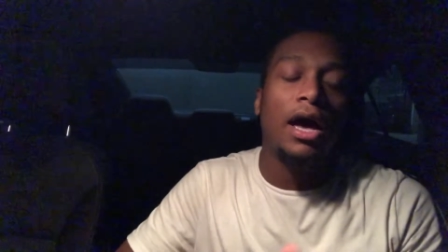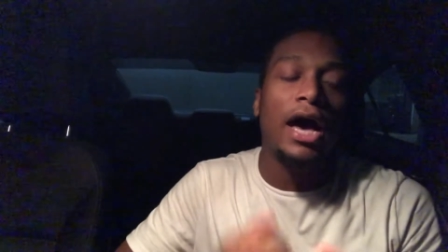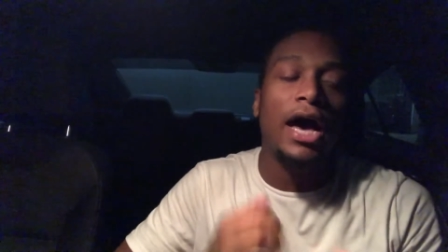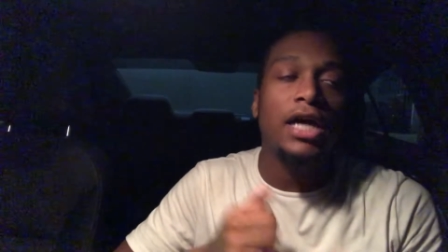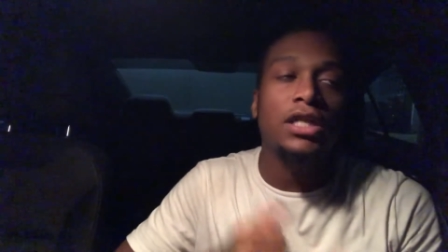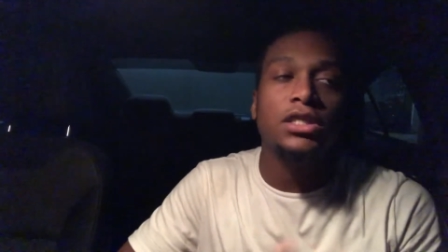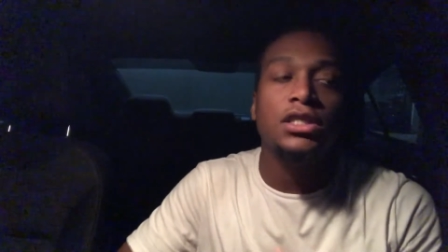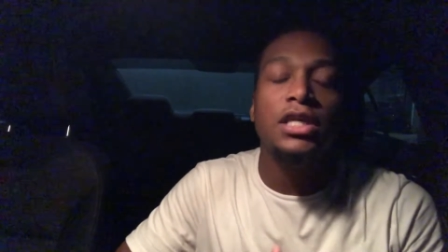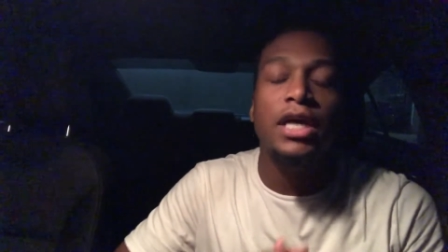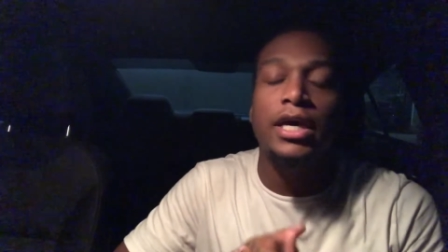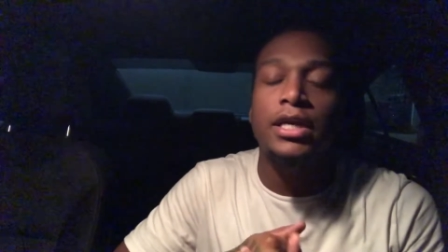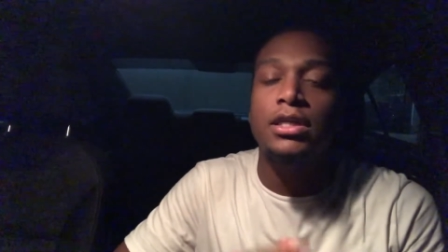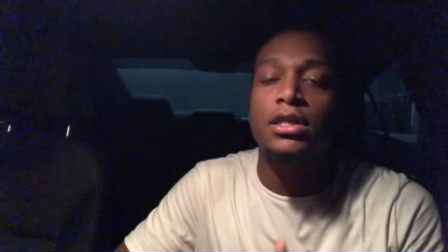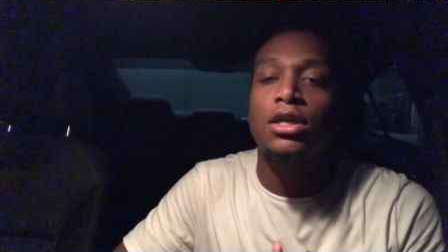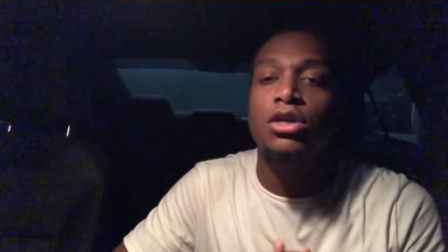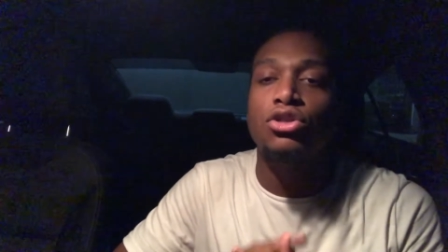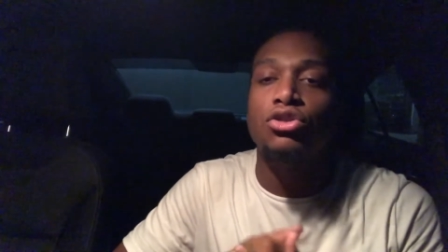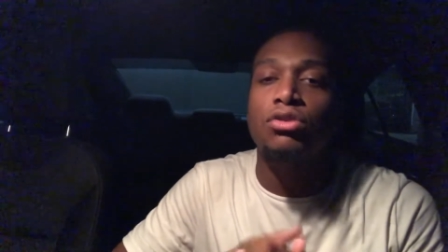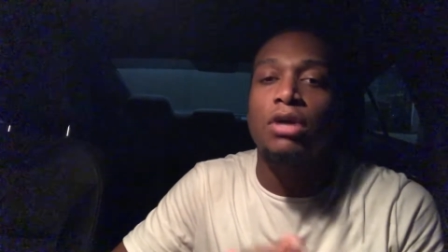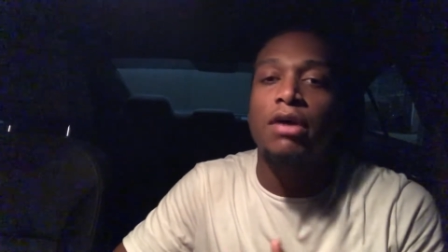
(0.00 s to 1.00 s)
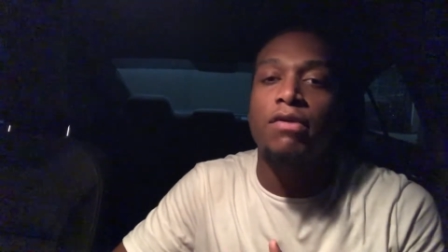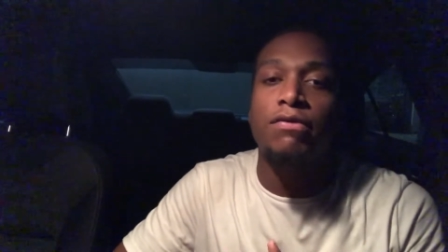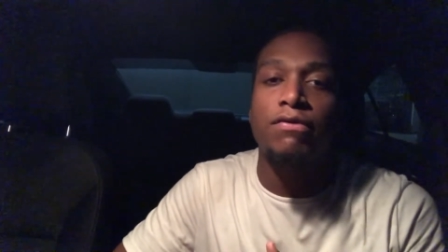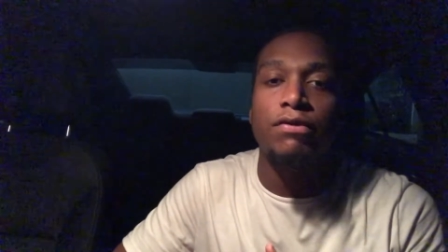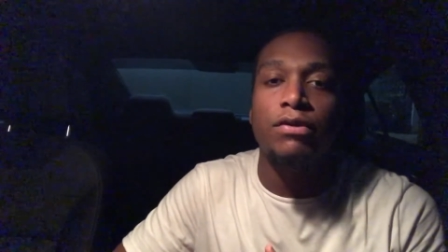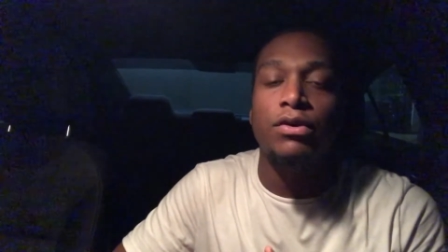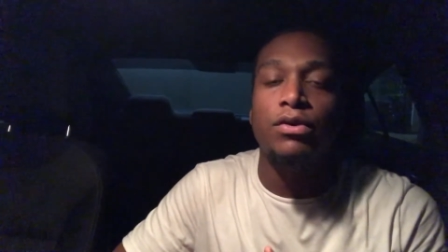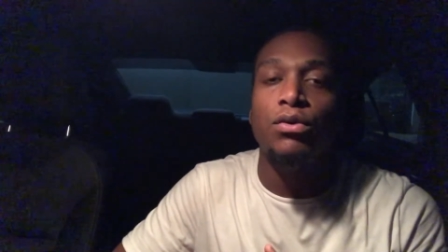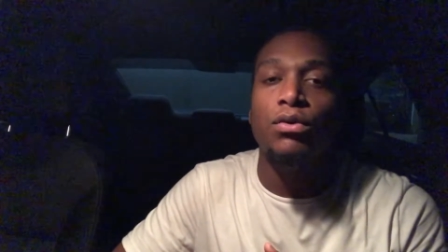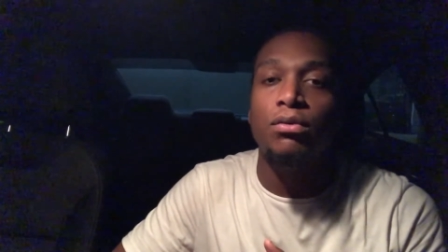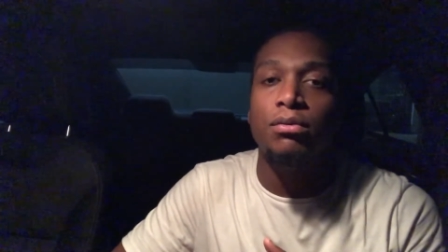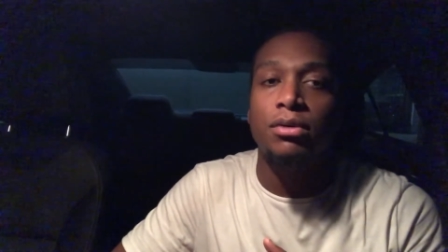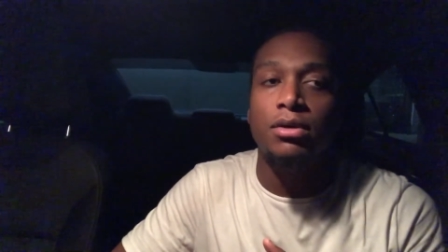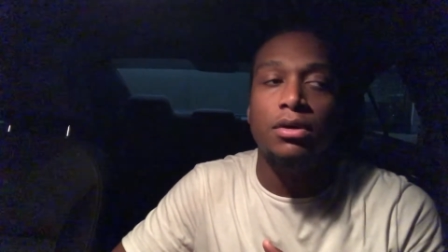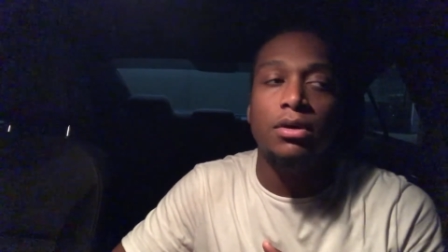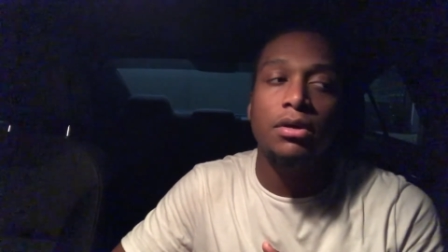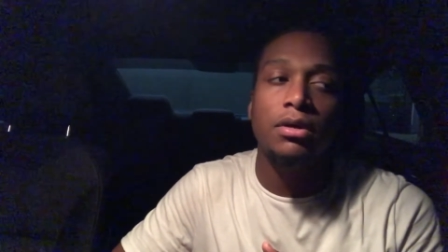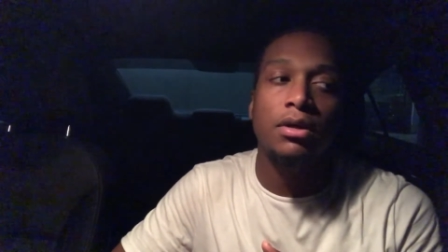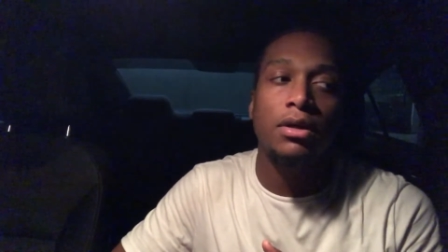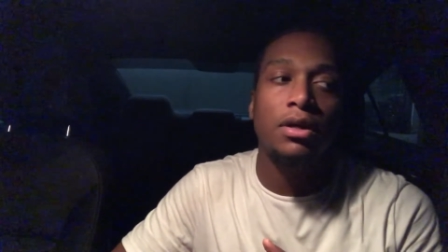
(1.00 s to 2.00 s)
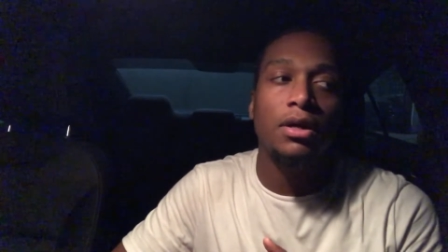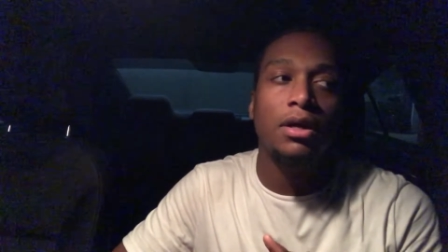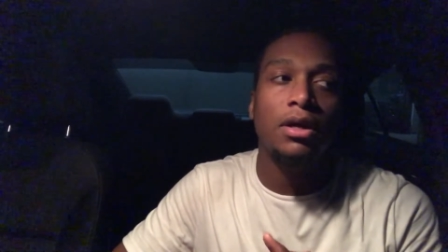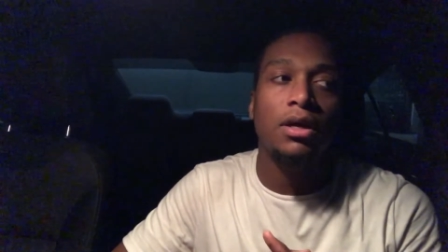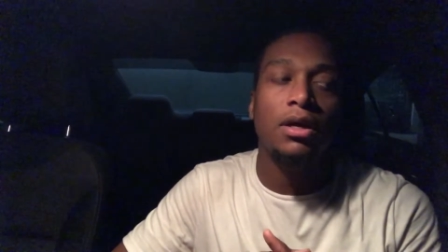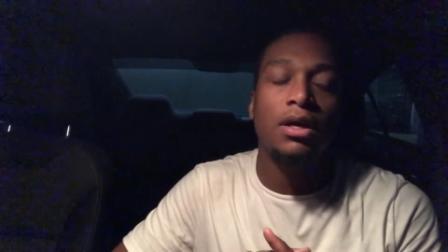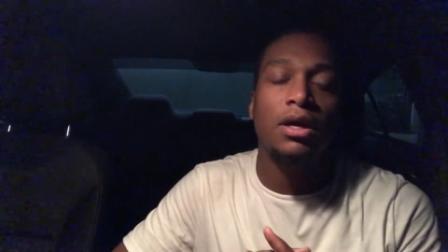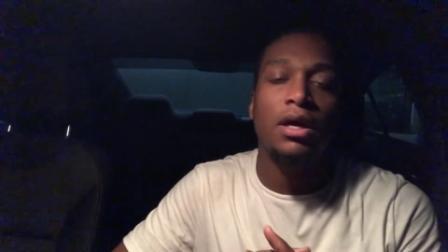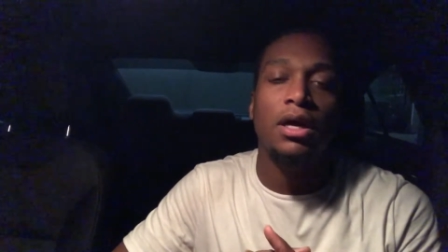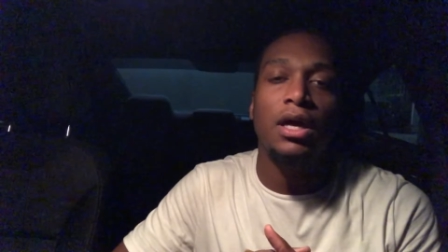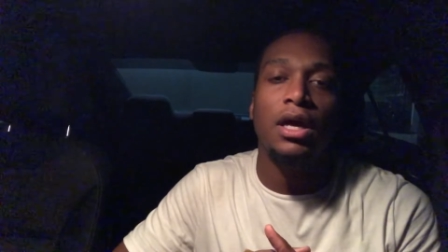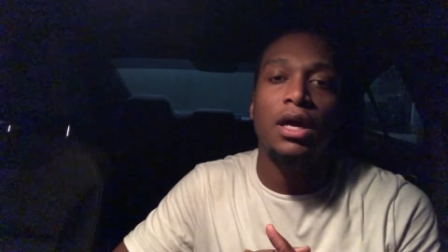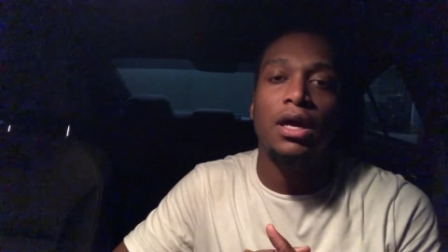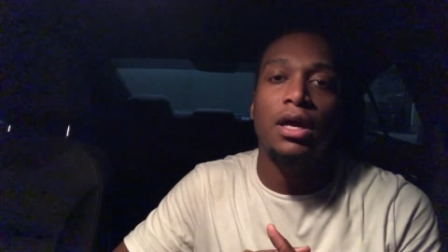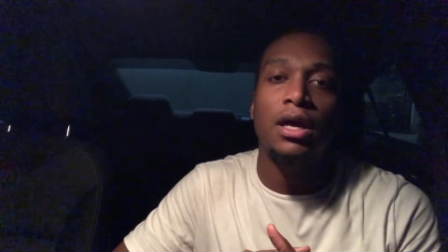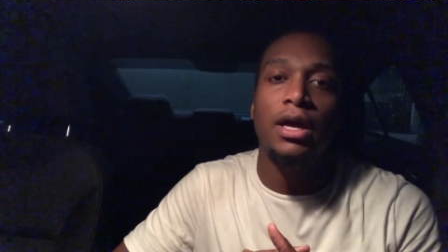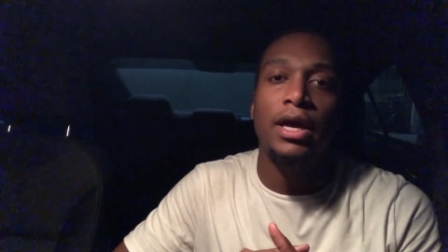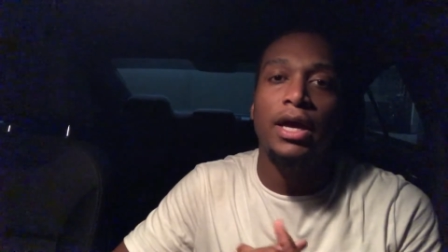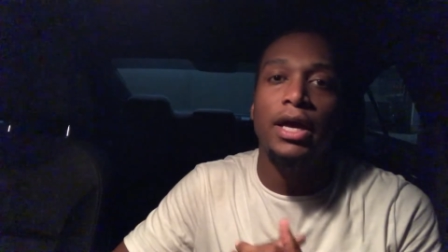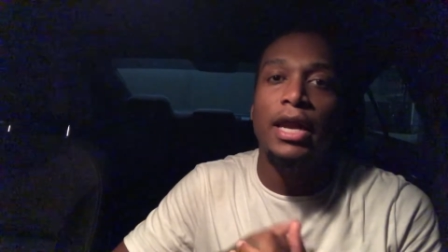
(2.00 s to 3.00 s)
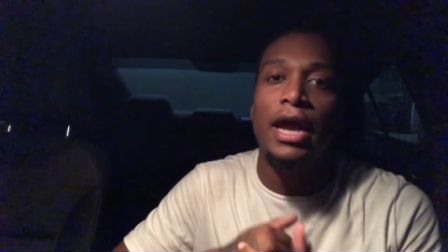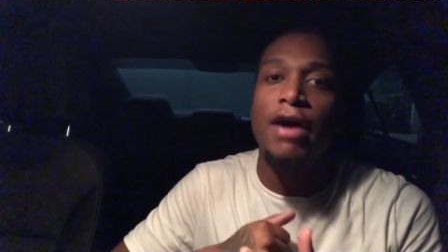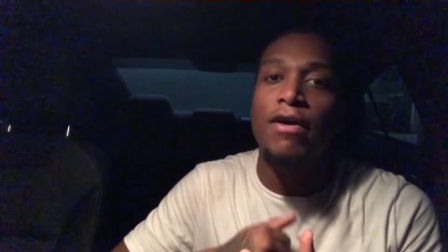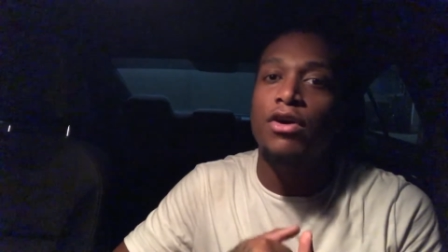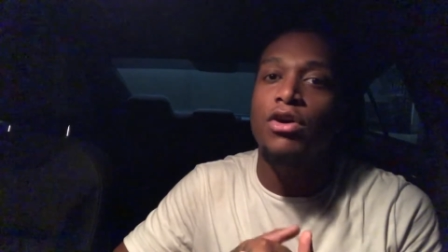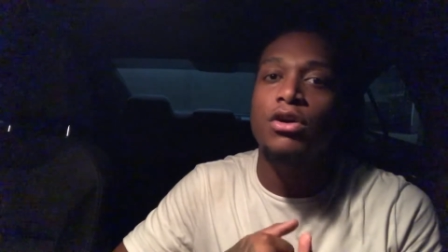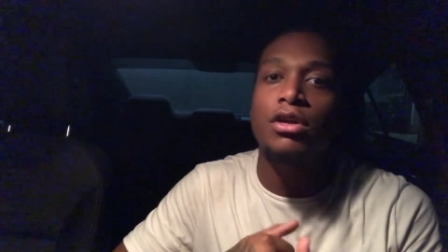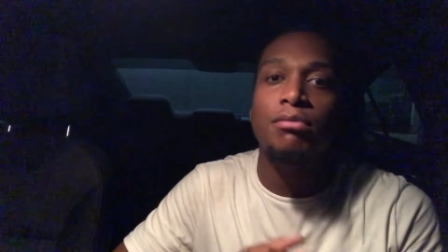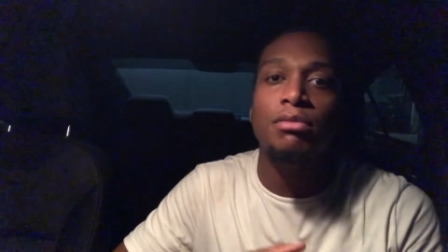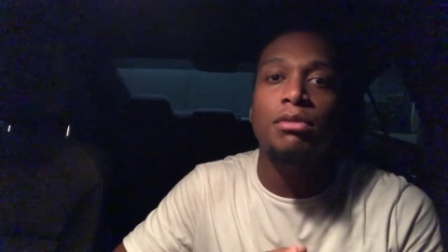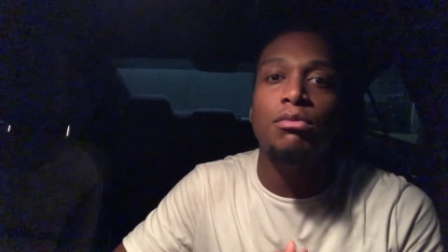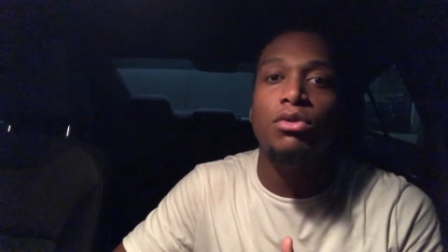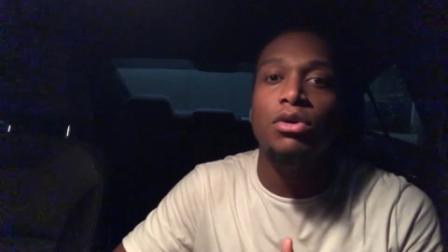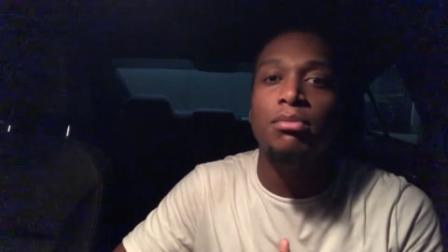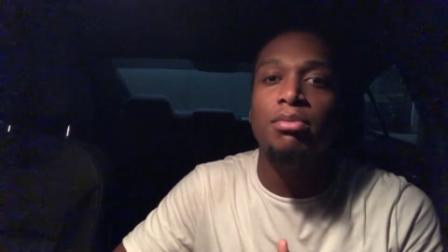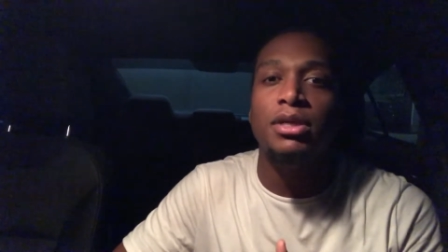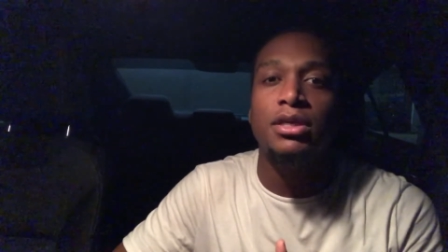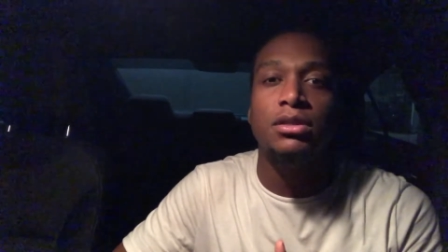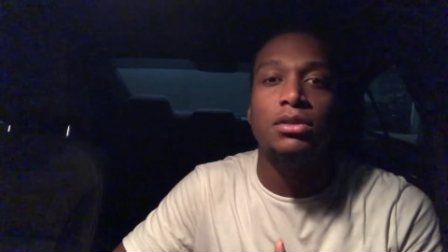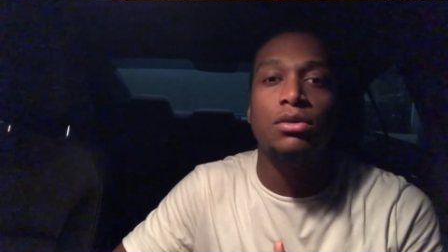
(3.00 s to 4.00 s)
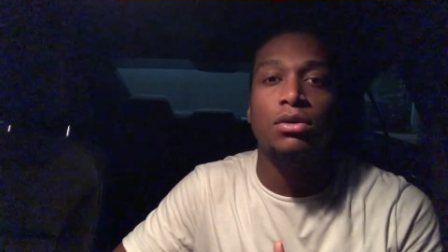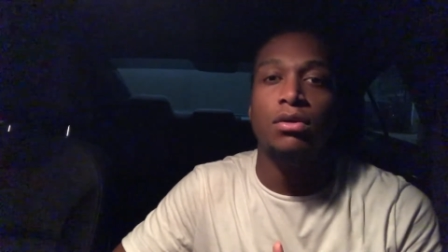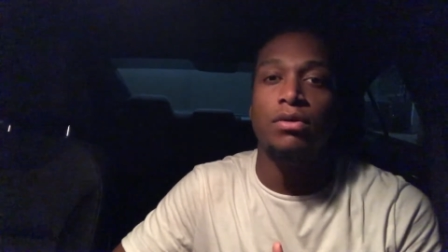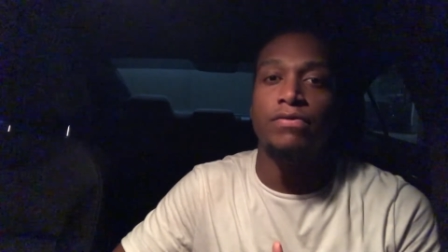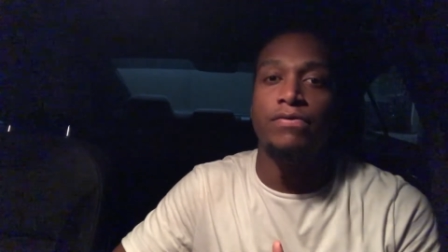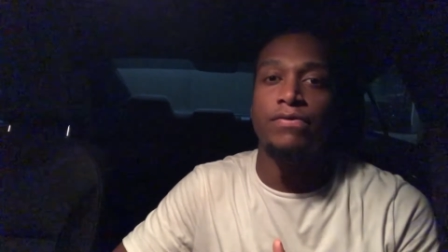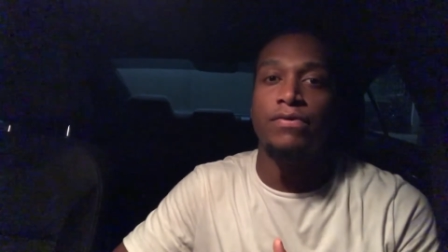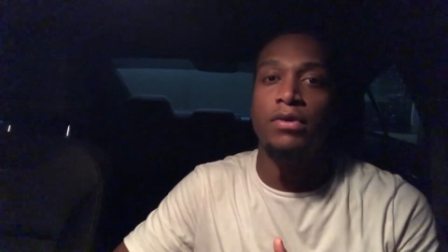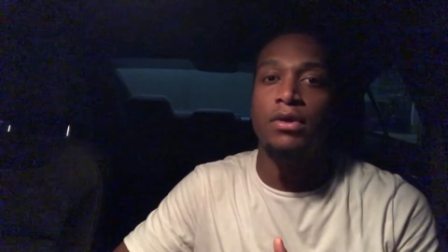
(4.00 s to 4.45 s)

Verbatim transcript: I just got done driving for Uber and I couldn't be more pissed off.